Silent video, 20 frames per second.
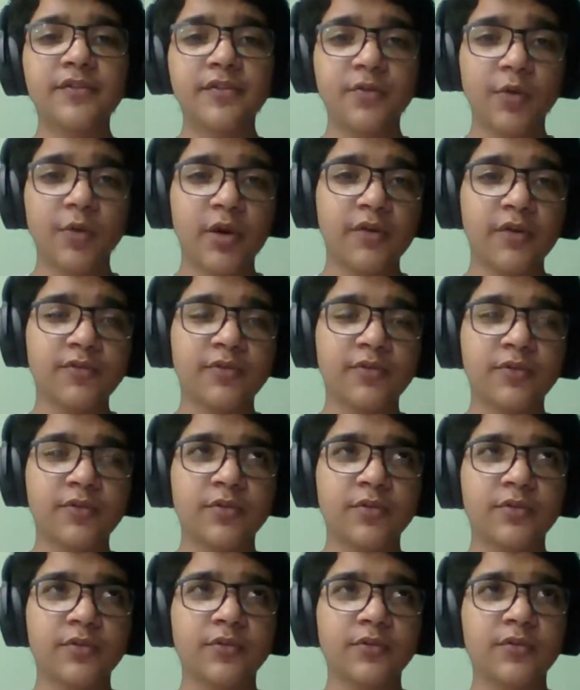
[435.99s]
do you have for
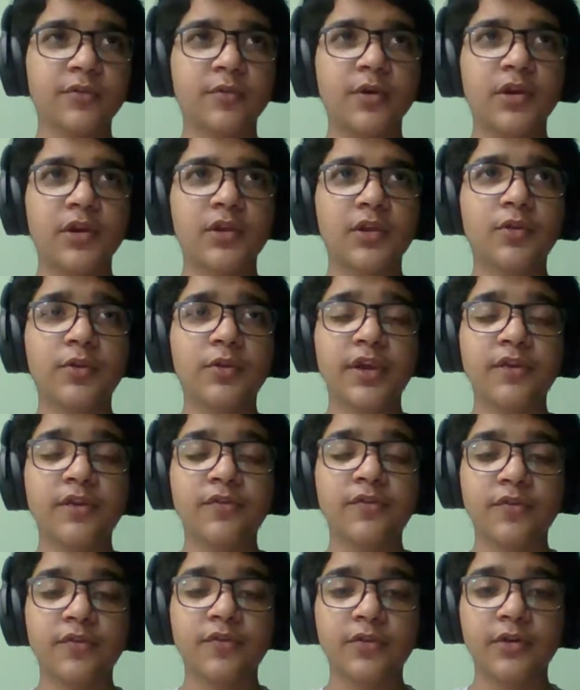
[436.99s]
those who are looking
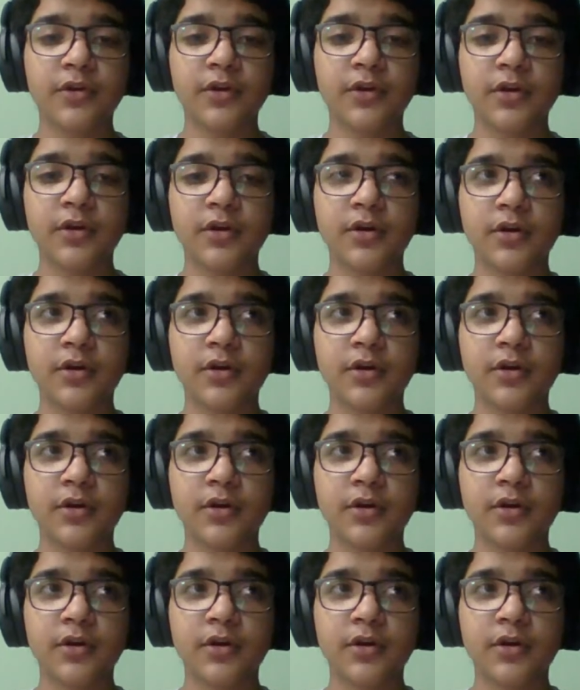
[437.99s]
for